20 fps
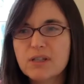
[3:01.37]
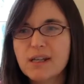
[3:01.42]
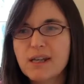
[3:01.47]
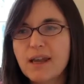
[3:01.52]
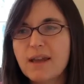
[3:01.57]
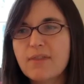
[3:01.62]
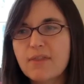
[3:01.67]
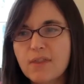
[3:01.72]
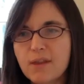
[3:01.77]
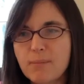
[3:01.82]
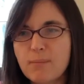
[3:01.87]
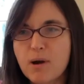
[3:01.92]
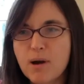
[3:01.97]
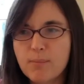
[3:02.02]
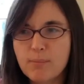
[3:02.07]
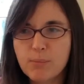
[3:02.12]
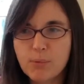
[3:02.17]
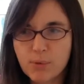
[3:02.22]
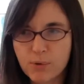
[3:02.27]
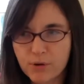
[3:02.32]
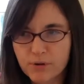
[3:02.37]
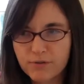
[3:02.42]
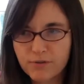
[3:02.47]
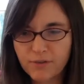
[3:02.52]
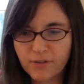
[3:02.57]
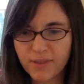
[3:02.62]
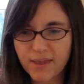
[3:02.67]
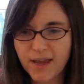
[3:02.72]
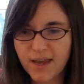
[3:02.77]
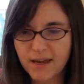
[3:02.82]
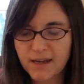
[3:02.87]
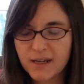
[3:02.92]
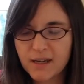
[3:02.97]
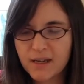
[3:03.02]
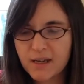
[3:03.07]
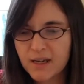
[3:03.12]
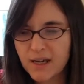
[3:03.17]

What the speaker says: to get them on board for that,